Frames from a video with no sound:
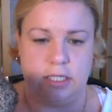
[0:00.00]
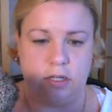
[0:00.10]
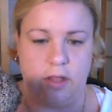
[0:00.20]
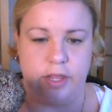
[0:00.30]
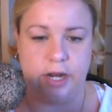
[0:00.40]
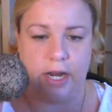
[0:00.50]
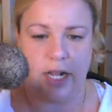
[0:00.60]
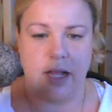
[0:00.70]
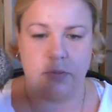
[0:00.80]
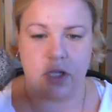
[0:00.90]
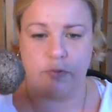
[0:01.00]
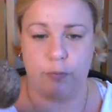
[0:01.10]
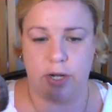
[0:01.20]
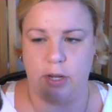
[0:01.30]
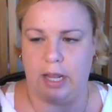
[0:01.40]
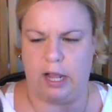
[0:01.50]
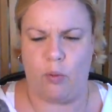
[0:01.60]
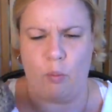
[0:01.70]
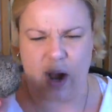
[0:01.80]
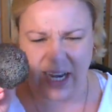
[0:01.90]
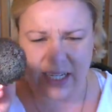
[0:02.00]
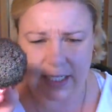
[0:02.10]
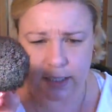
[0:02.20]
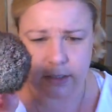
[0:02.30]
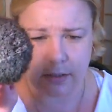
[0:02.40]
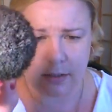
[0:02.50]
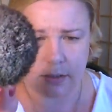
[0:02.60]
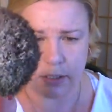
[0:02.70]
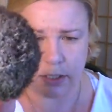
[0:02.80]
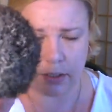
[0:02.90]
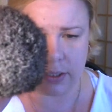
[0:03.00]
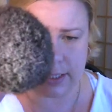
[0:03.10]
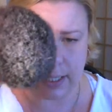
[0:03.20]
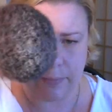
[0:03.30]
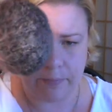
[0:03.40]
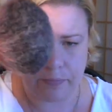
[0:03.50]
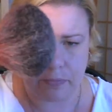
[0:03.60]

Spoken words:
it's on there, and it comes off pretty like white, as you can see.